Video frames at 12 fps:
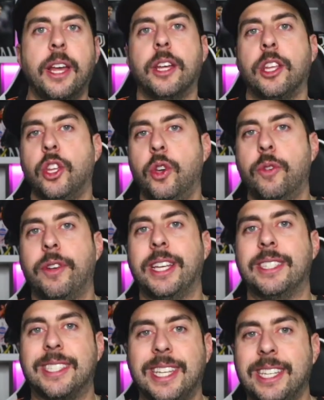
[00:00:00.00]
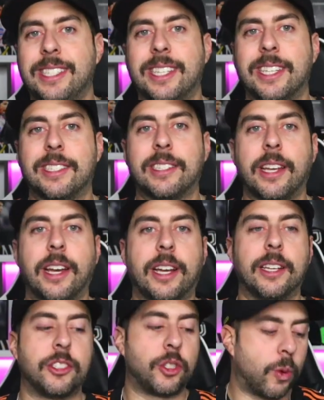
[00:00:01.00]
Juve sees this,
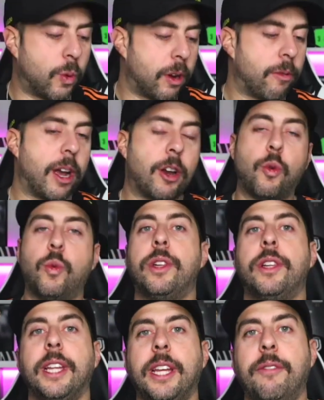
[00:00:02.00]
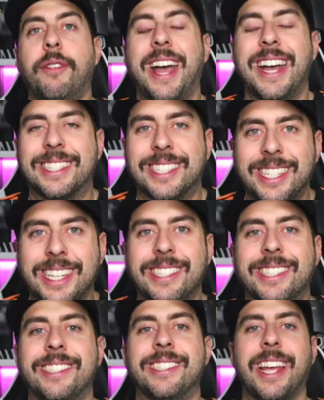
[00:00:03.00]
so Cuadrado will leave at
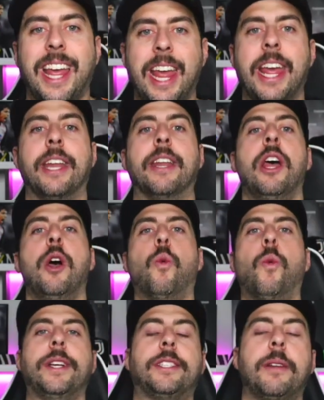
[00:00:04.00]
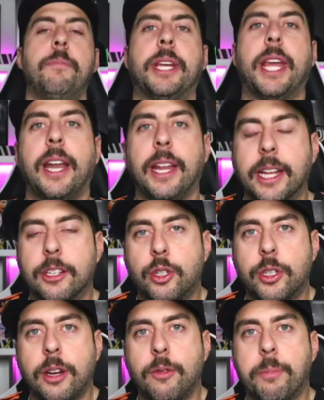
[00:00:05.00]
season's end. Weston McKennie,
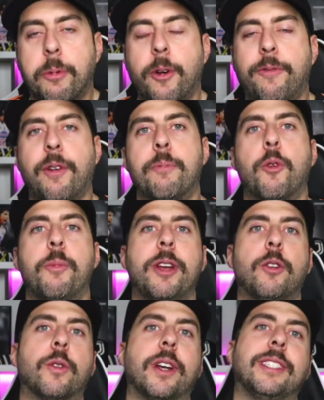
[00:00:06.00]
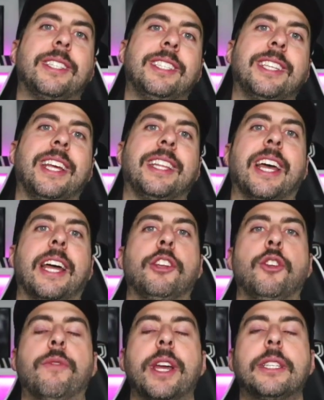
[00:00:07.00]
interesting report from Romeo Gresti saying that
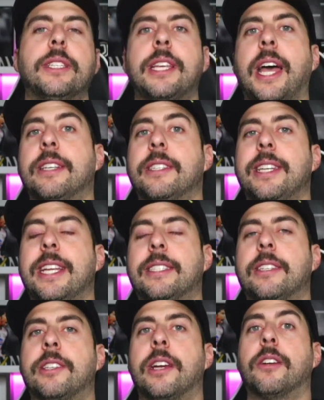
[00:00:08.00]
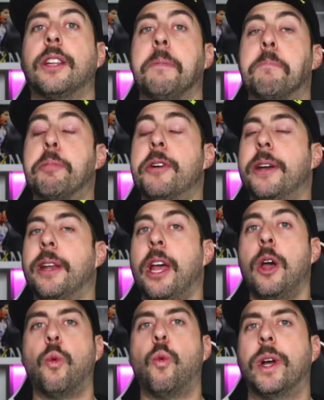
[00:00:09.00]
Juventus hasn't necessarily put
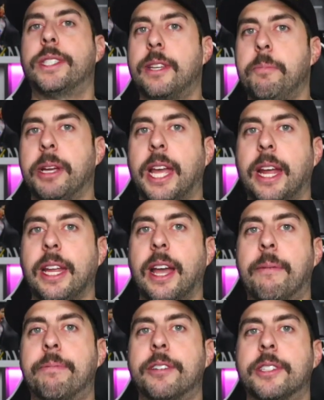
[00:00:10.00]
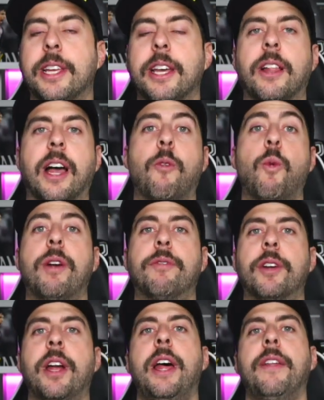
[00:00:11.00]
Weston McKennie up for sale.
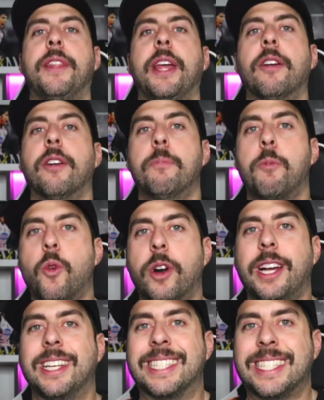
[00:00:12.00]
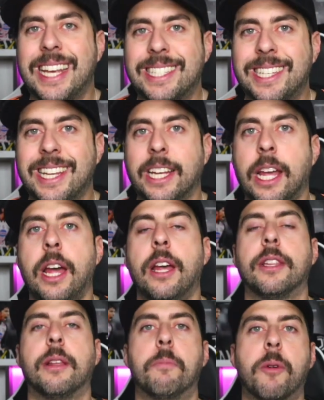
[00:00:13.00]
However, they are more assessing
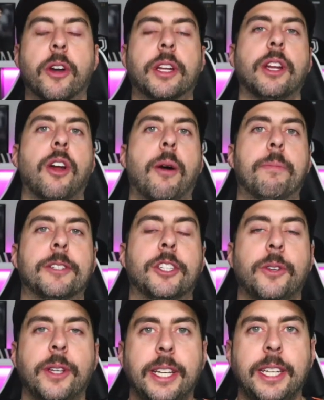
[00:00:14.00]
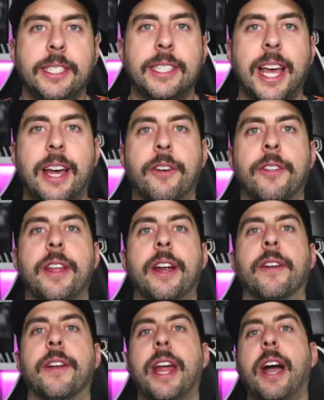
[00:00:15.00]
the market opportunities that are
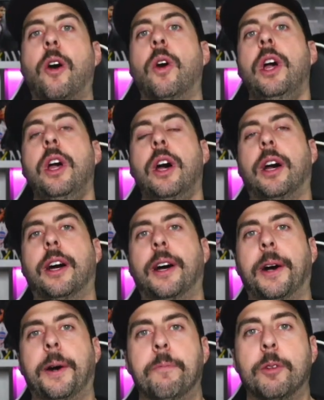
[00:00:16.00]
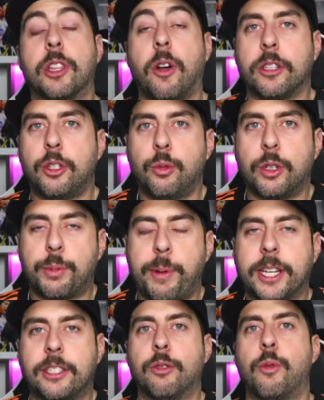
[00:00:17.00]
there. Now, with all due
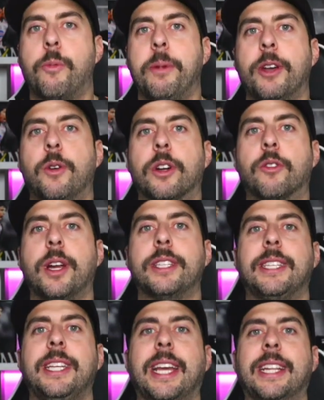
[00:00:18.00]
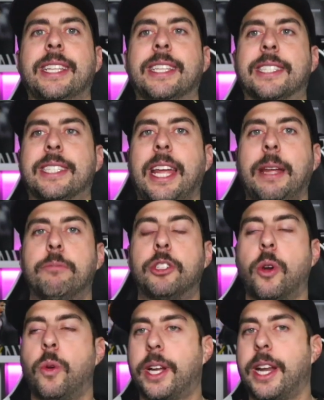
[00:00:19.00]
respect to Romeo Gresti, and the same
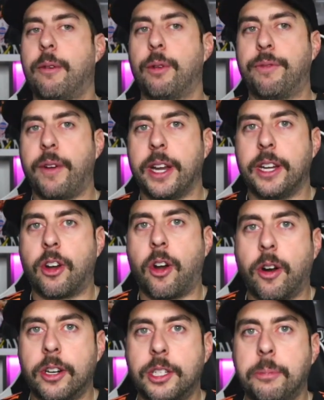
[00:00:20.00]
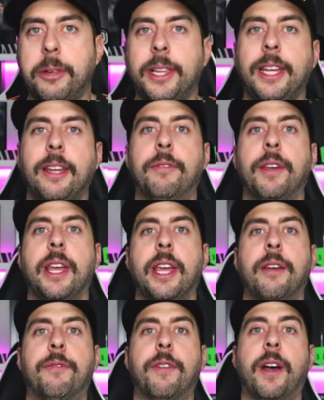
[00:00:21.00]
token, I would find it hard to believe
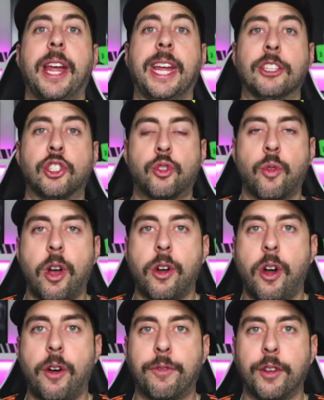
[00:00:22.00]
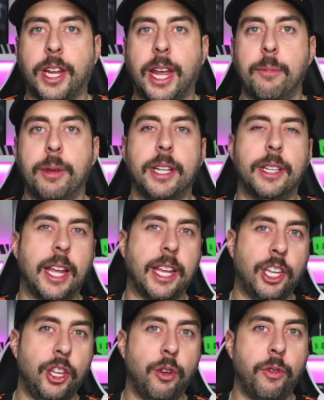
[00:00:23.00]
if a strong offer came in
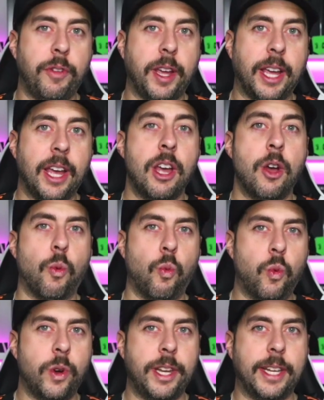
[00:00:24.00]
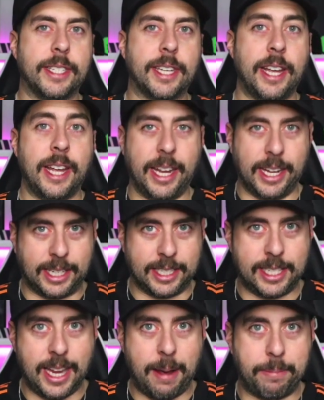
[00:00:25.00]
that Juve wouldn't
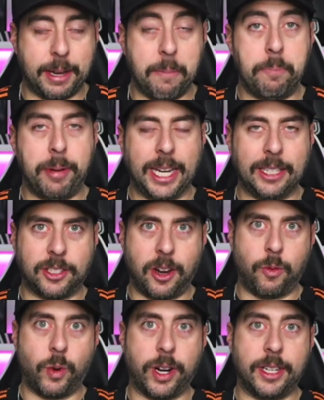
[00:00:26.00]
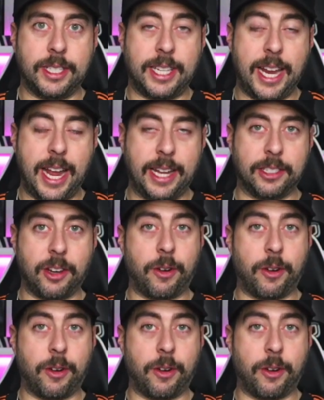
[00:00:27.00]
accept based on where he stands.